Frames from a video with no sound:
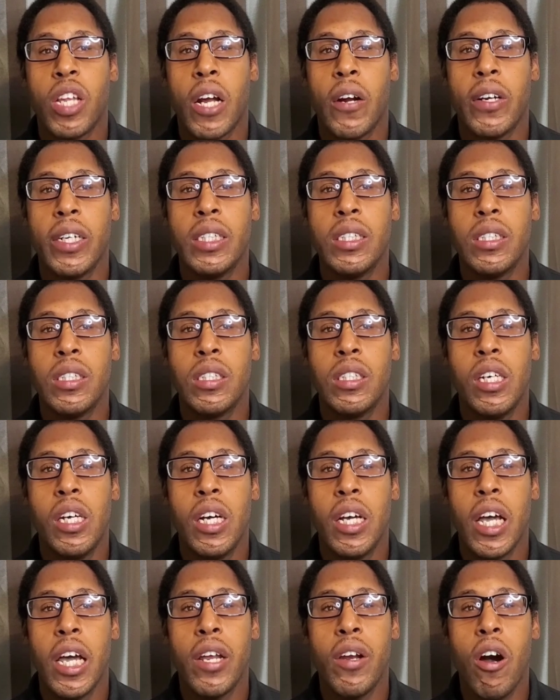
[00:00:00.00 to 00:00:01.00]
all right
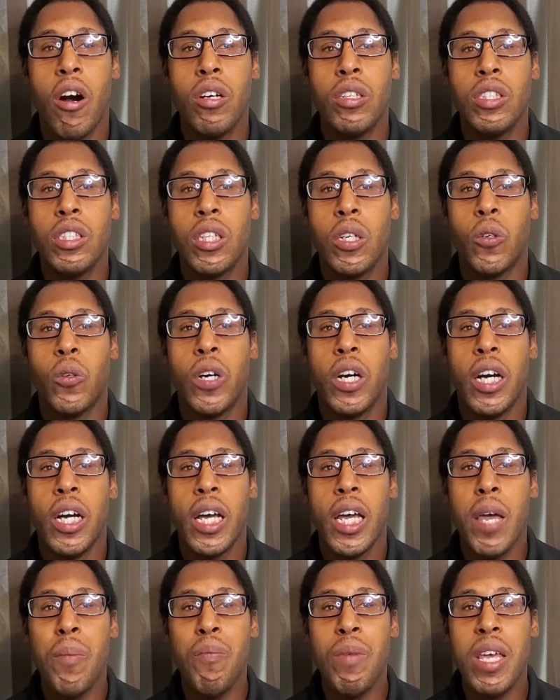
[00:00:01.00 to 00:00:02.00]
and also
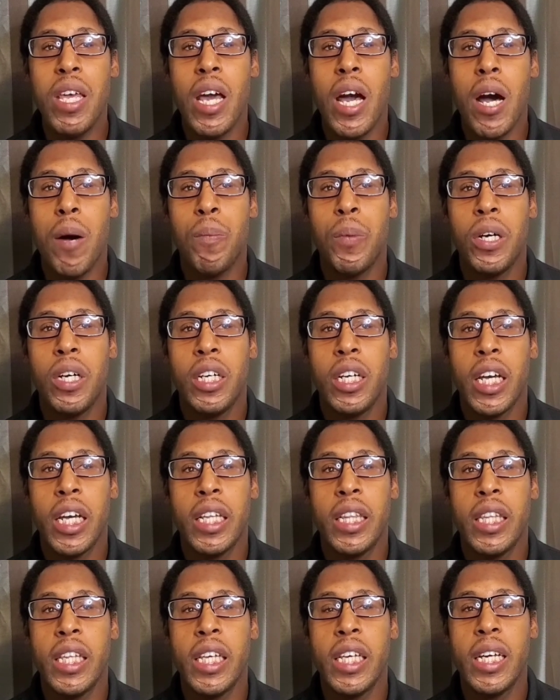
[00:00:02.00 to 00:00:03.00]
hit me up
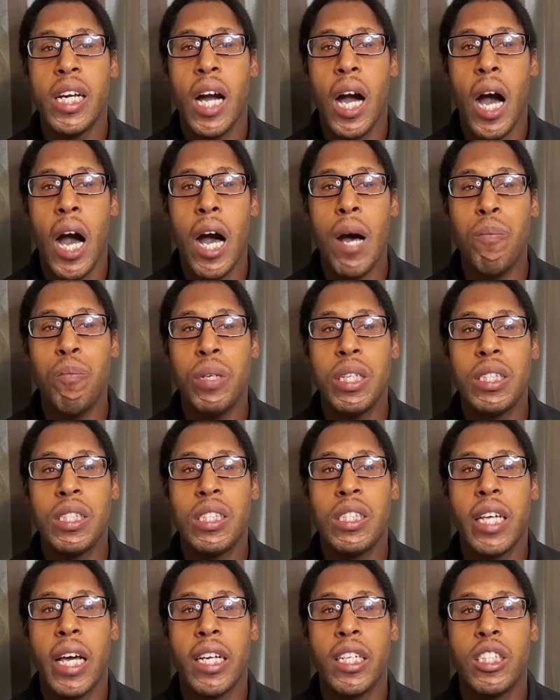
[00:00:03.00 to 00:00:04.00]
in the comment
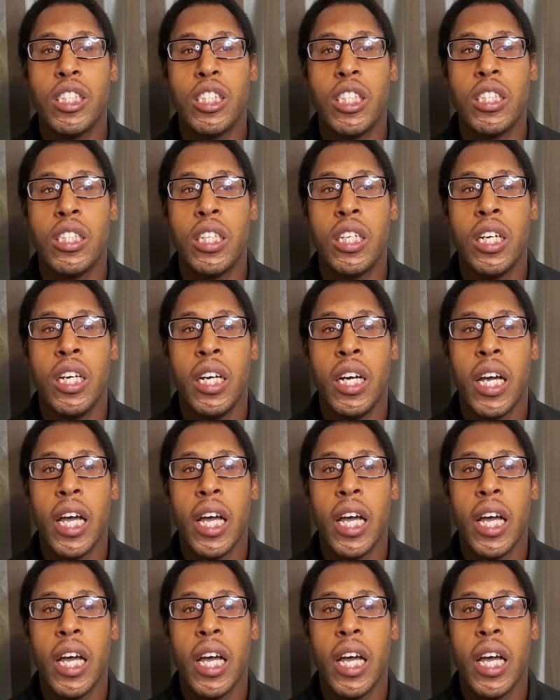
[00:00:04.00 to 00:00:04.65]
section